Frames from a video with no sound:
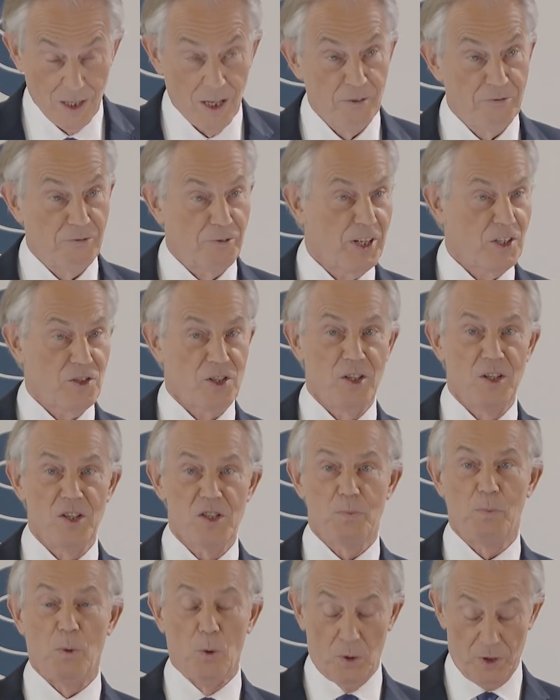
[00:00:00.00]
A
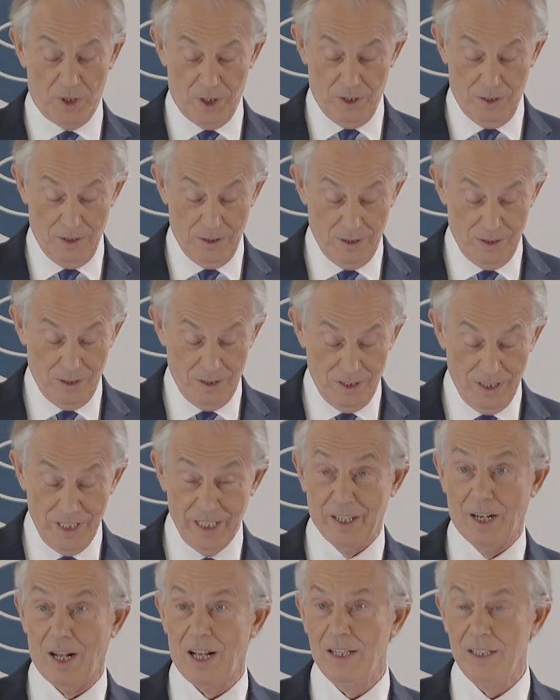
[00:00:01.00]
frictionless border
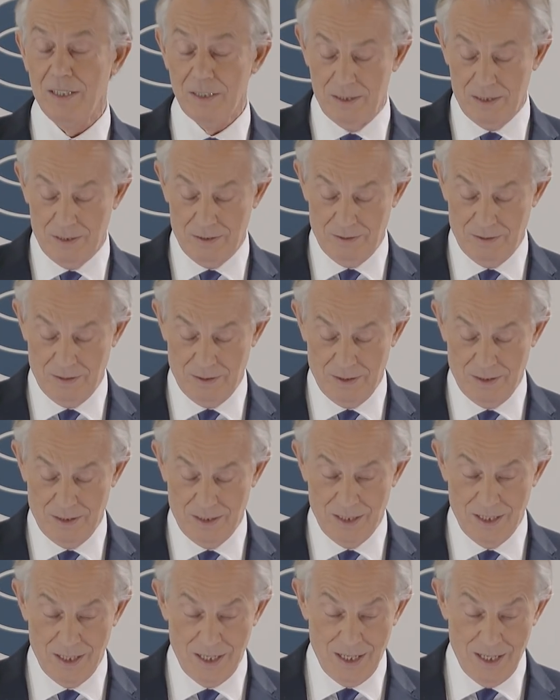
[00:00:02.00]
in Ireland,
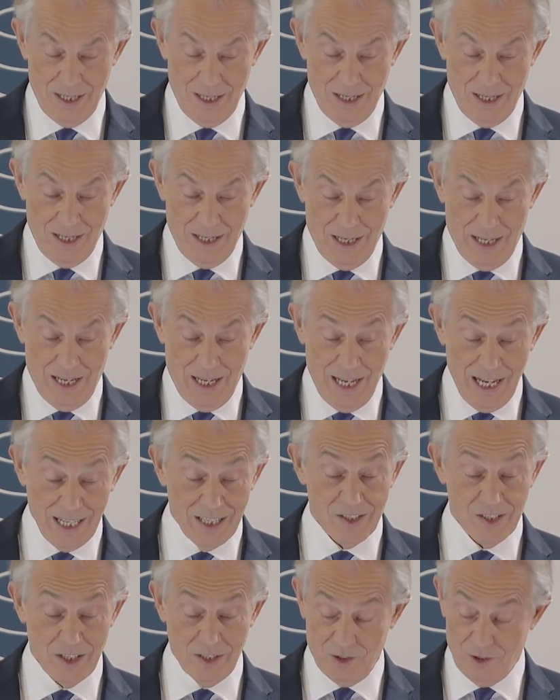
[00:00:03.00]

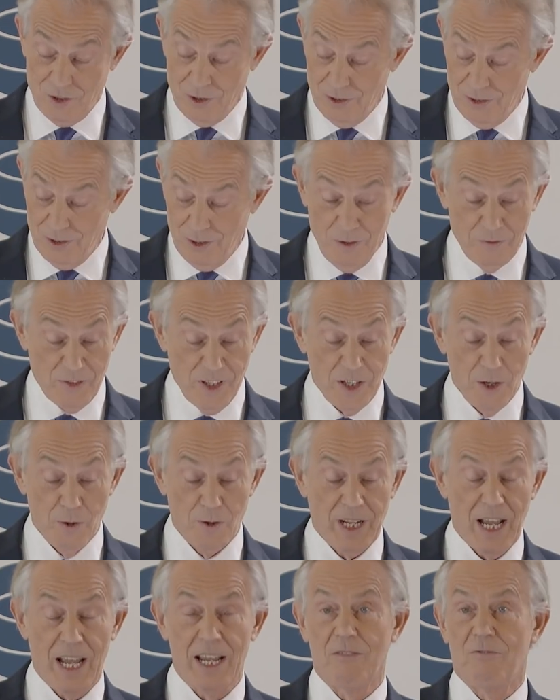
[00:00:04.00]
exit of the
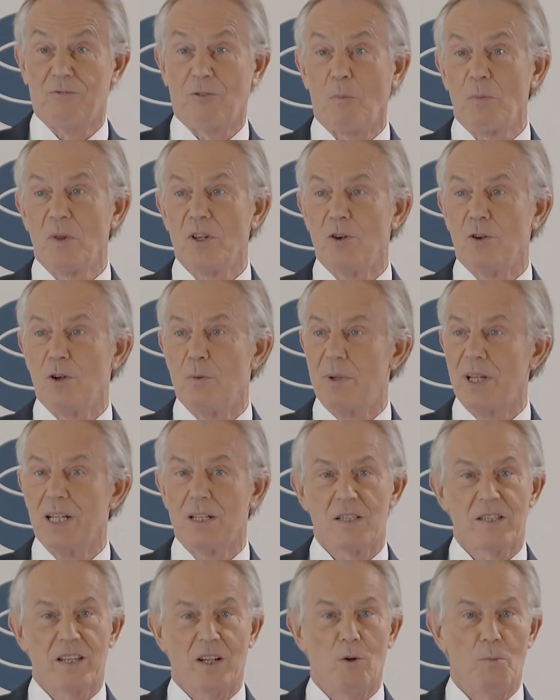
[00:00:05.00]
UK from the
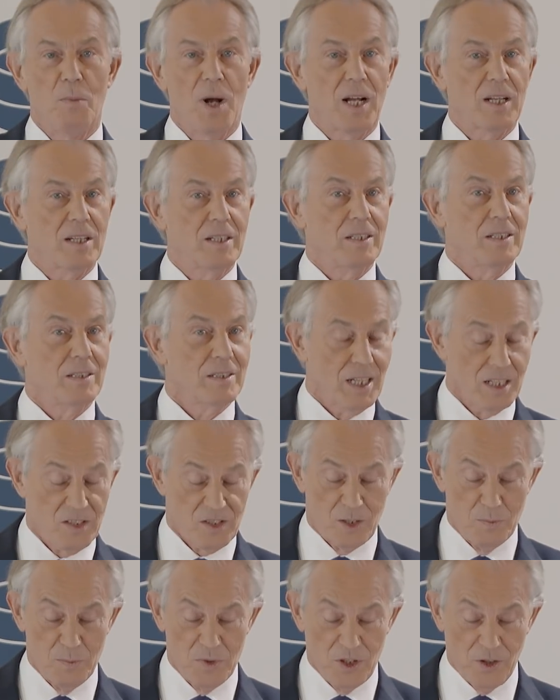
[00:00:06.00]
European Single Market and
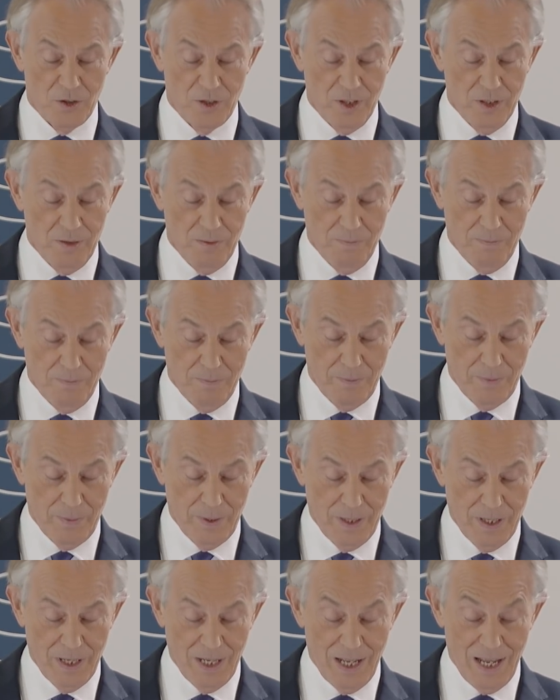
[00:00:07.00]
Customs Union,
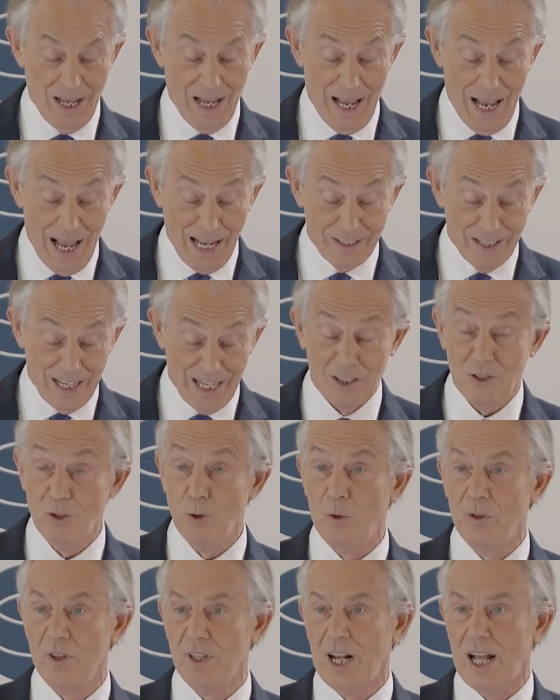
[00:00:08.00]
and yet
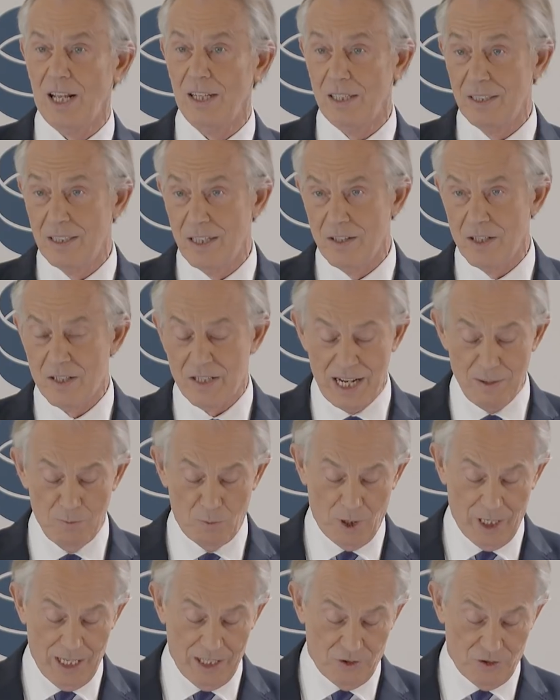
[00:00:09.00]
Northern Ireland in the same
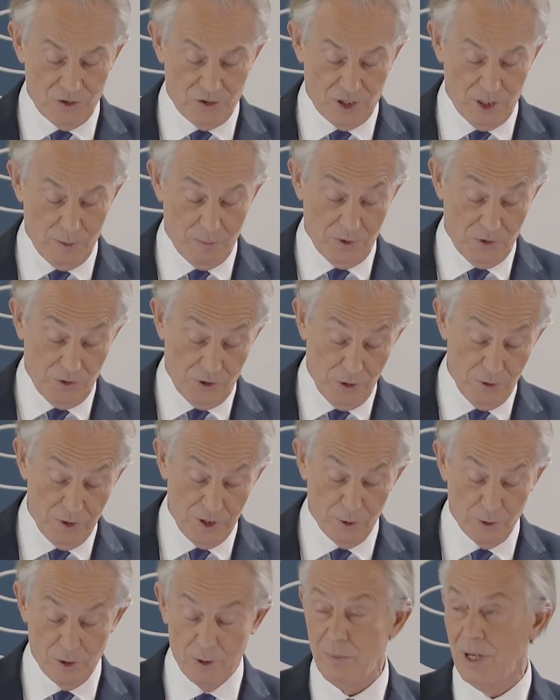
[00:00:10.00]
relationship to
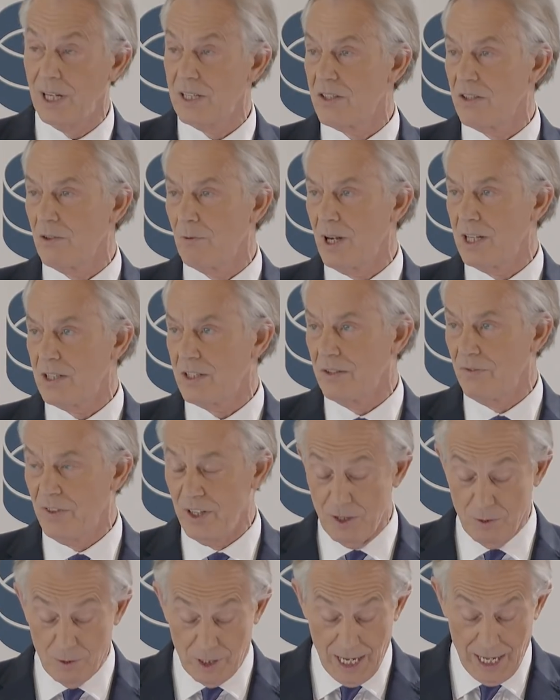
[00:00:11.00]
Europe as the rest of
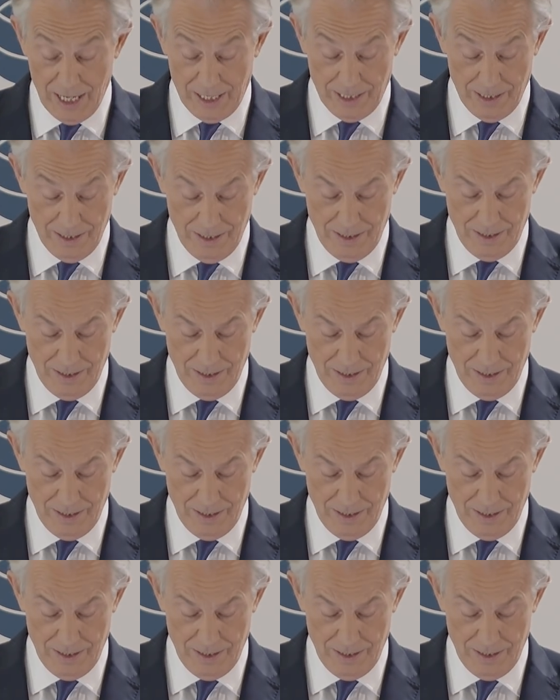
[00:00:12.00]
the UK.